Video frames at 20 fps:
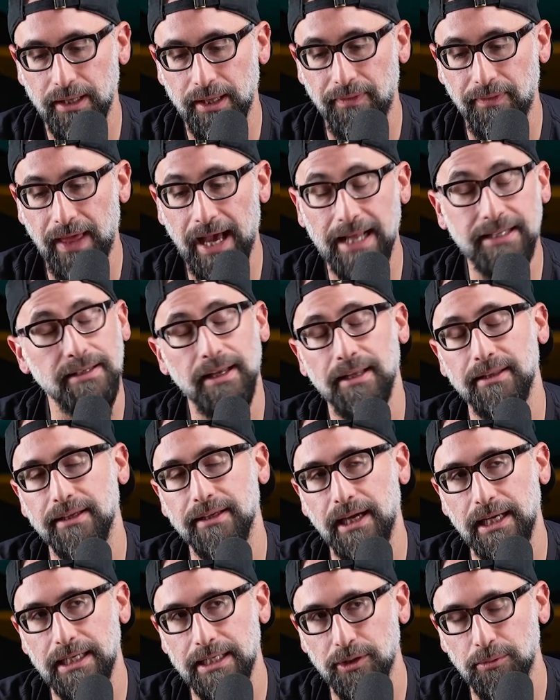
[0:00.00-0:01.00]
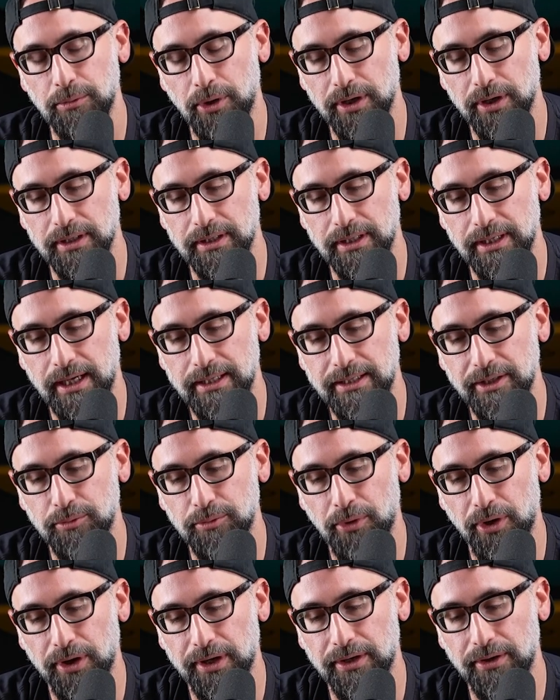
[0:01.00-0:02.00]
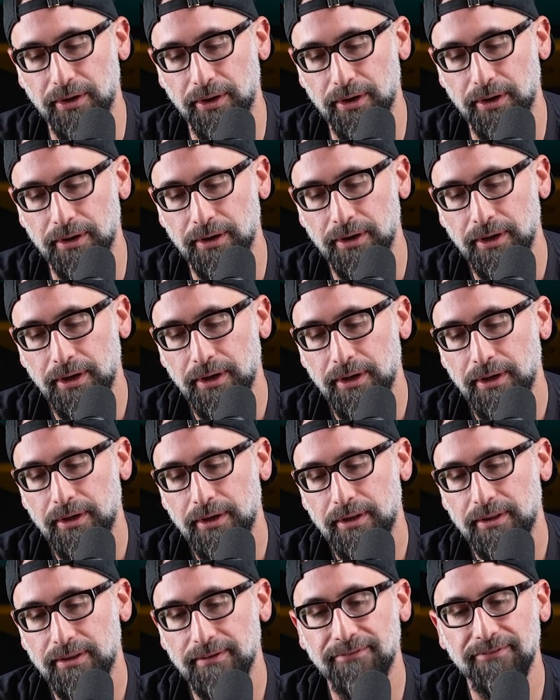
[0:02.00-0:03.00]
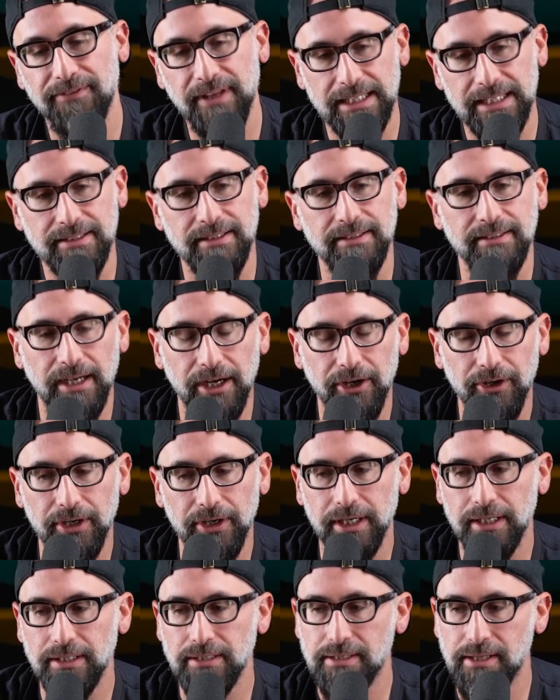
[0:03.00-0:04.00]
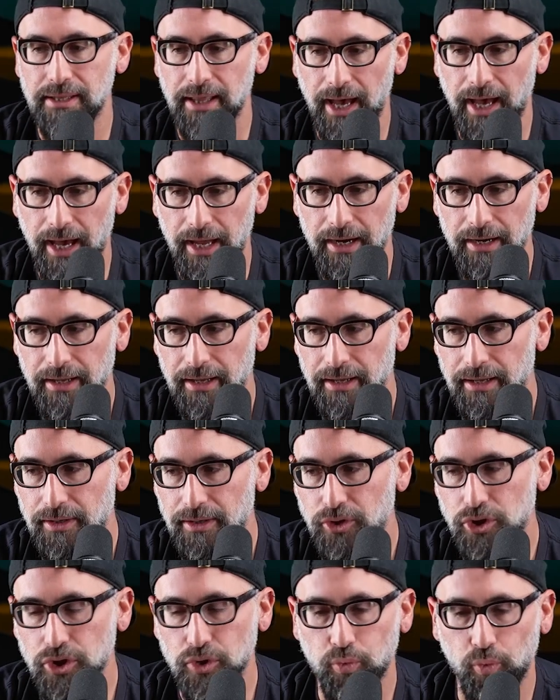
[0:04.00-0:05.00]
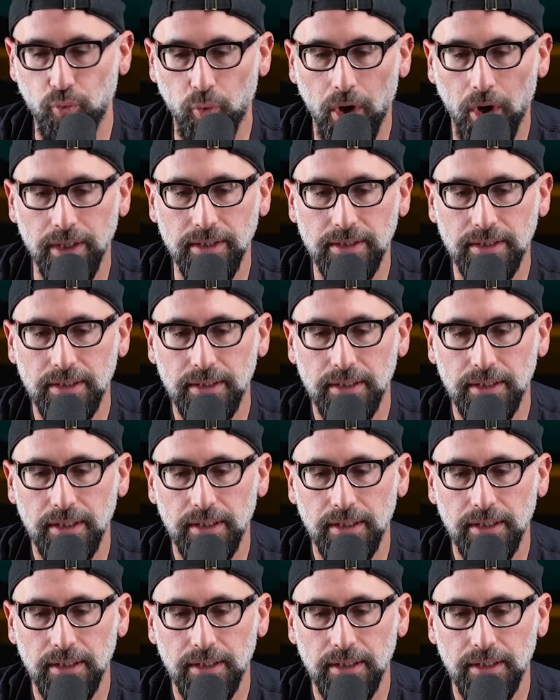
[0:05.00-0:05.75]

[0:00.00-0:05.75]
And that's not the ideal market. The ideal market are the flexitarians that just want